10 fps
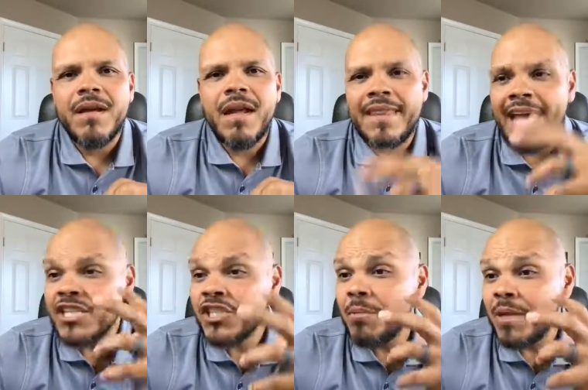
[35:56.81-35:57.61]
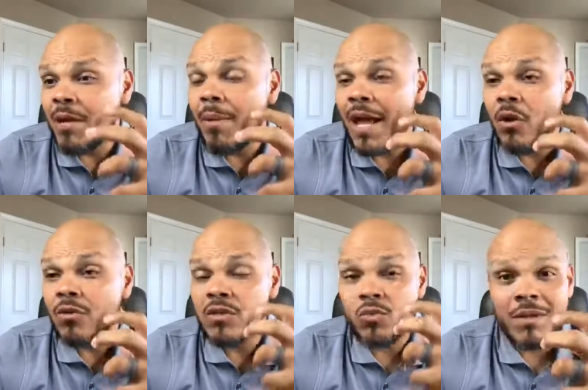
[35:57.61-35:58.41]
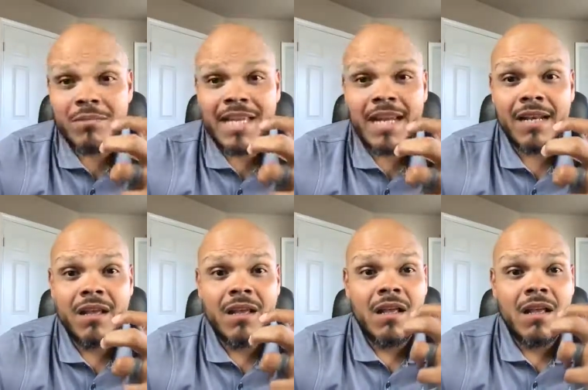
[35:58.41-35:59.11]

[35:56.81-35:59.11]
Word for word: And that should be upheld, is what I'm saying.